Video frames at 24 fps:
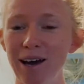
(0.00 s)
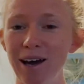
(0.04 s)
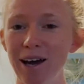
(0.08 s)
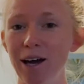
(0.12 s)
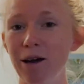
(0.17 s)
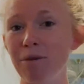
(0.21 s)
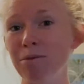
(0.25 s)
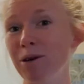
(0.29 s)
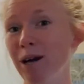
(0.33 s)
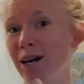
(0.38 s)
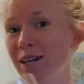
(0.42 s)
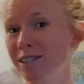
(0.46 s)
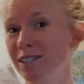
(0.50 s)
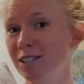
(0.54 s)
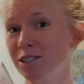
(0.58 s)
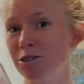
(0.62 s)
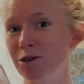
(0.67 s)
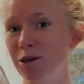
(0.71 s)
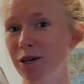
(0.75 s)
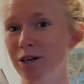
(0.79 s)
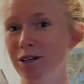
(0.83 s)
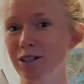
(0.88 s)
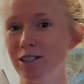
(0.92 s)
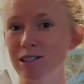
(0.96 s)
I hope you guys
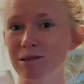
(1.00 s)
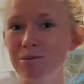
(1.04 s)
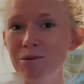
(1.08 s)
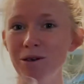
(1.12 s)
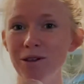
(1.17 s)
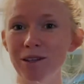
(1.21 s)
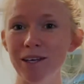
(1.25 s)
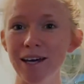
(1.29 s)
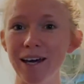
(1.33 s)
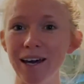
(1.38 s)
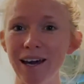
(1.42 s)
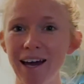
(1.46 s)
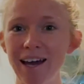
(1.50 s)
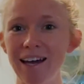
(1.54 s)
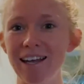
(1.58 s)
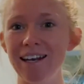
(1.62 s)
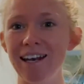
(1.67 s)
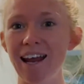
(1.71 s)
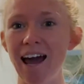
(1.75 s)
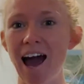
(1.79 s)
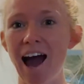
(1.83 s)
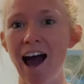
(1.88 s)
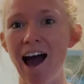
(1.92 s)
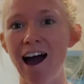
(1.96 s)
enjoy your smoothie and
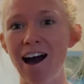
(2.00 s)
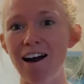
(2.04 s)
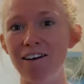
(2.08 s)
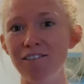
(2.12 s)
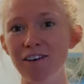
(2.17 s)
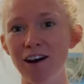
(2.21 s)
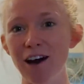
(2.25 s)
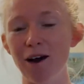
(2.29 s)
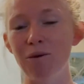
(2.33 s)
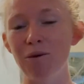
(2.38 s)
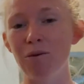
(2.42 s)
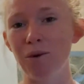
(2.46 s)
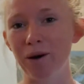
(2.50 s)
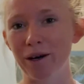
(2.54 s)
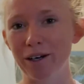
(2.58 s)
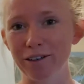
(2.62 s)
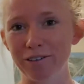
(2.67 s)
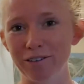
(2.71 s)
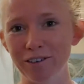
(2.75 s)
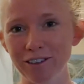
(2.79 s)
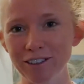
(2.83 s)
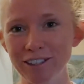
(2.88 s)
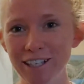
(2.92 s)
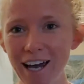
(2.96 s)
have a
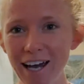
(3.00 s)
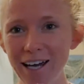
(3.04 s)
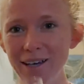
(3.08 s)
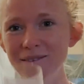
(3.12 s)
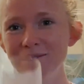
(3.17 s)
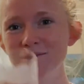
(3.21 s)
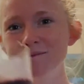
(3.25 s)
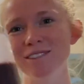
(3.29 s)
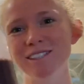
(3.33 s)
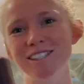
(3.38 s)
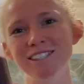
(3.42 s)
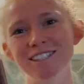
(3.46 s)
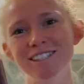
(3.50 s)
wonderful day.